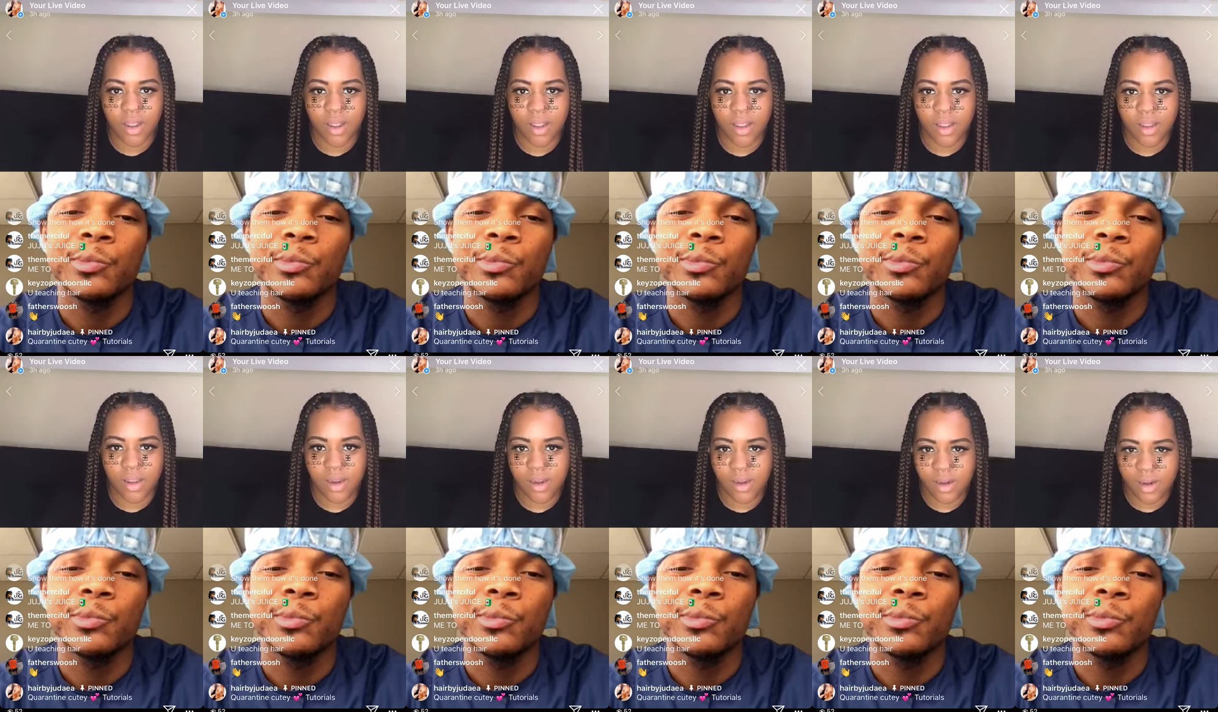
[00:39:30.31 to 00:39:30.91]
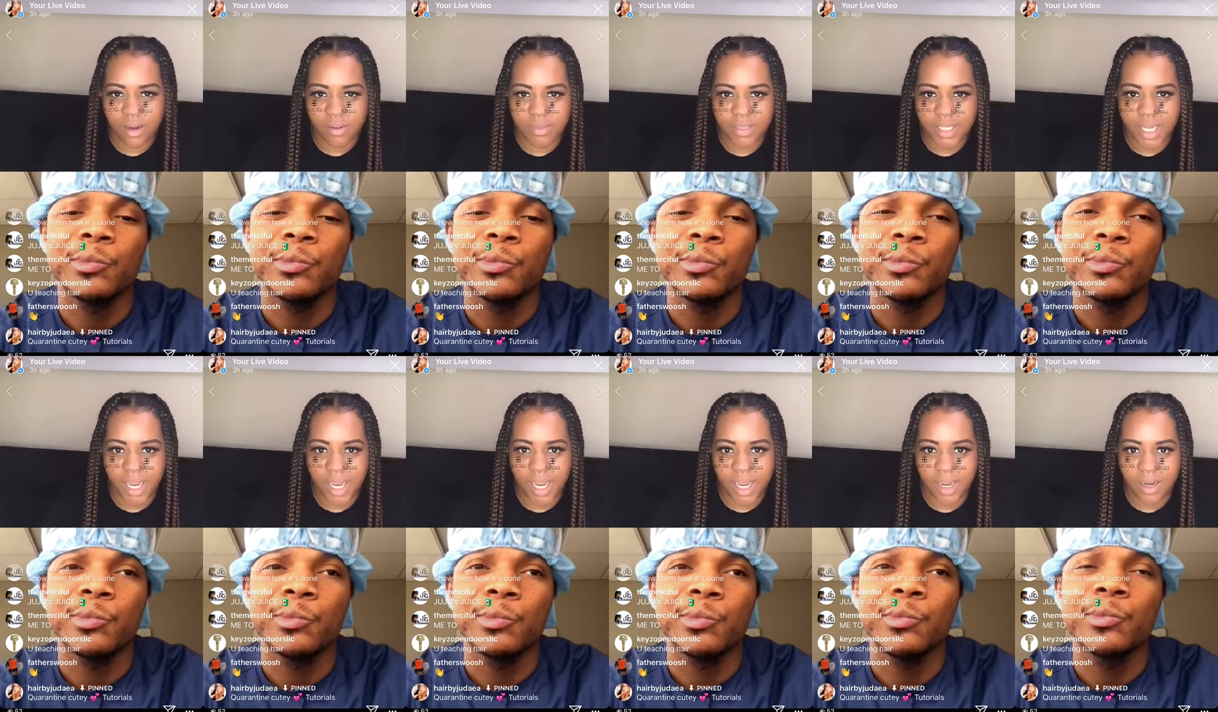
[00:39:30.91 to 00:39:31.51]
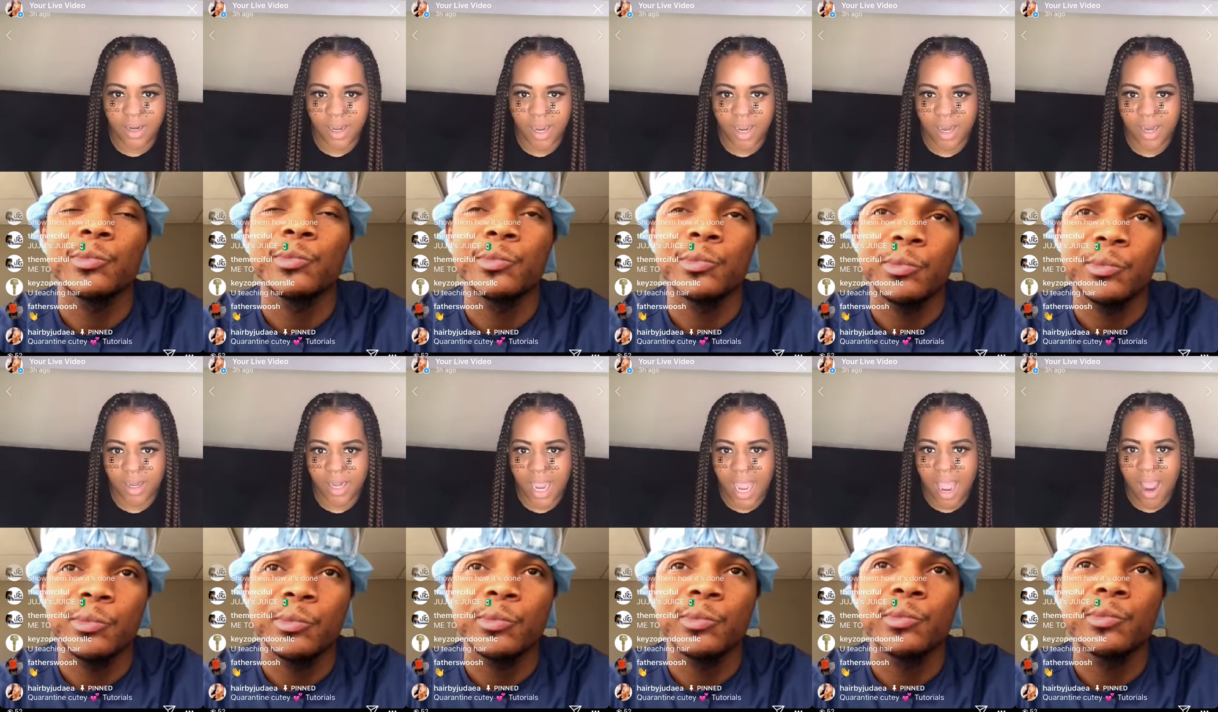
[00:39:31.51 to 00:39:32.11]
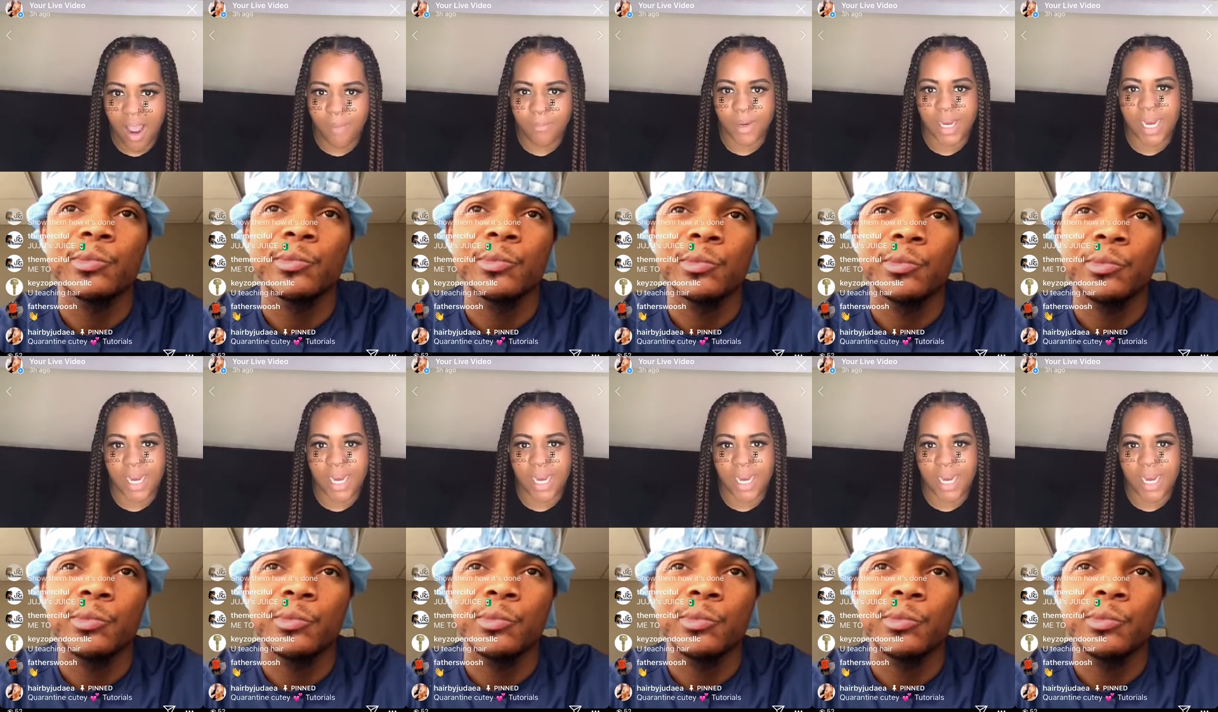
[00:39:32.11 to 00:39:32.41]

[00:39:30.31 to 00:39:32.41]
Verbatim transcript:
Speaker 1: You know what I'm saying? Like now I'm getting